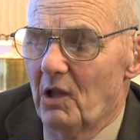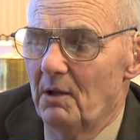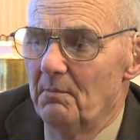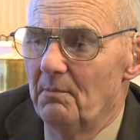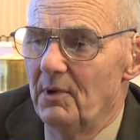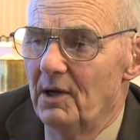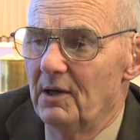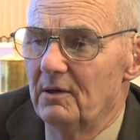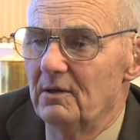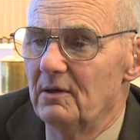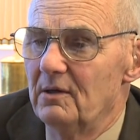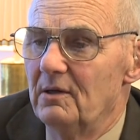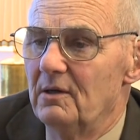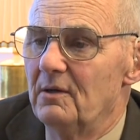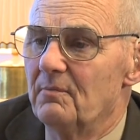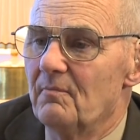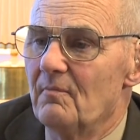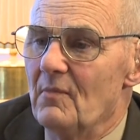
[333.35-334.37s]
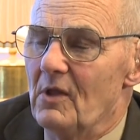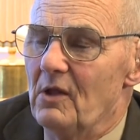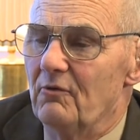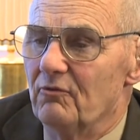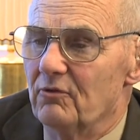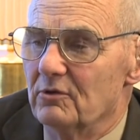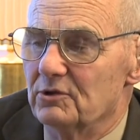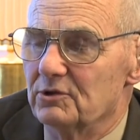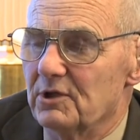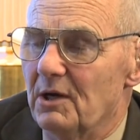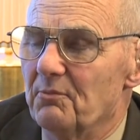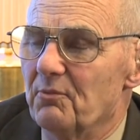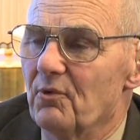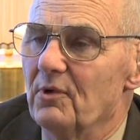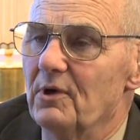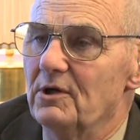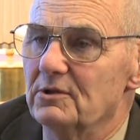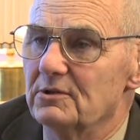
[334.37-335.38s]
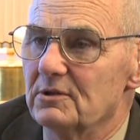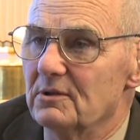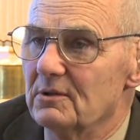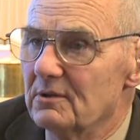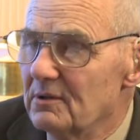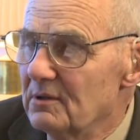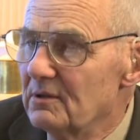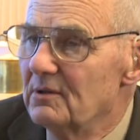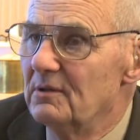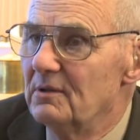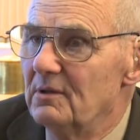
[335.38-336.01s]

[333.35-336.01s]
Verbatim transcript: But for some reason,